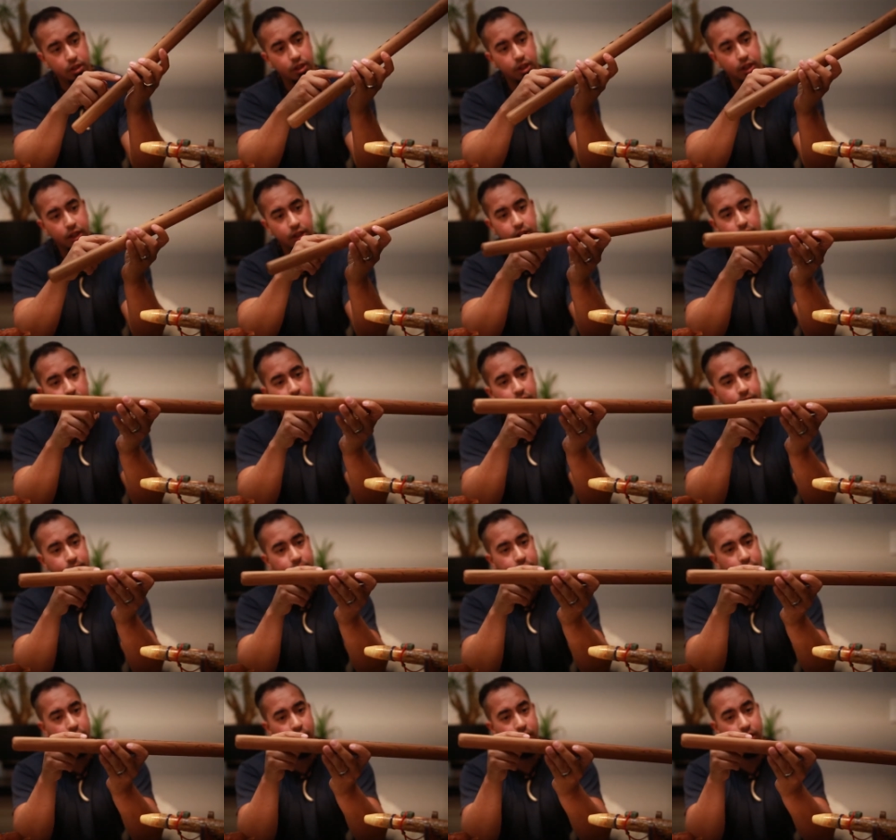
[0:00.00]
and half
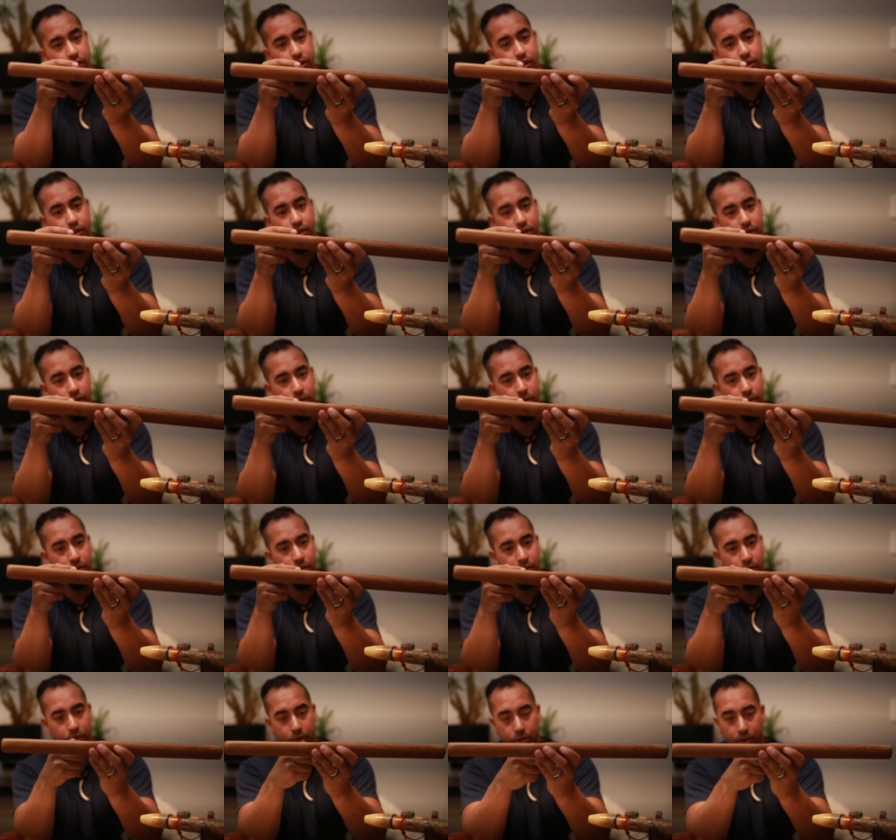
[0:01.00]
the air
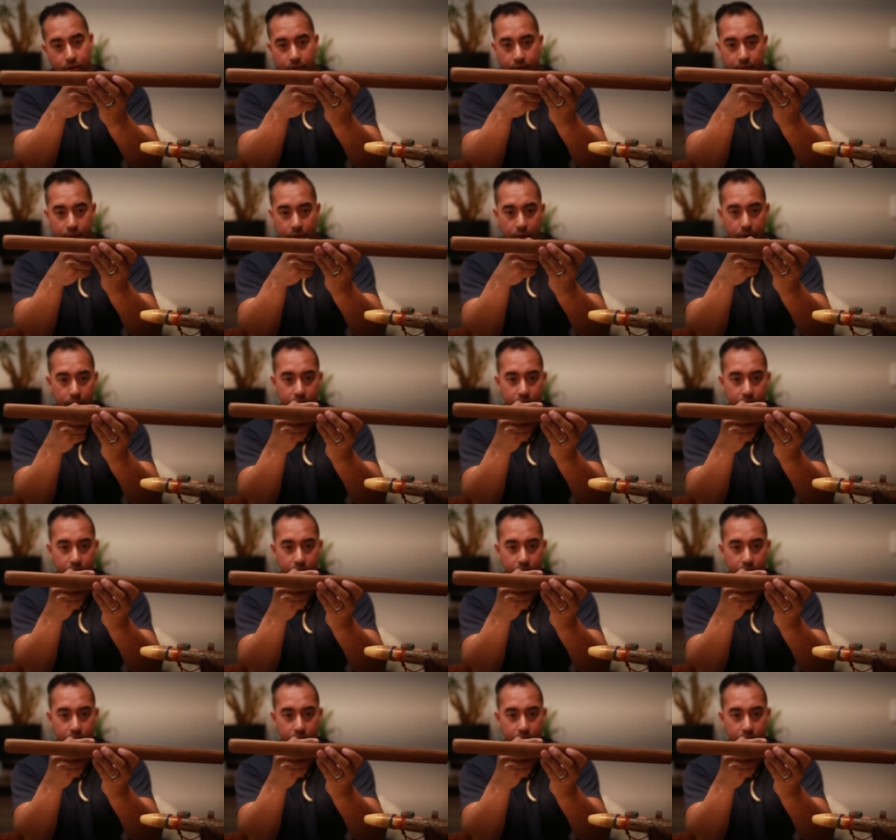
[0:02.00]
goes through the flute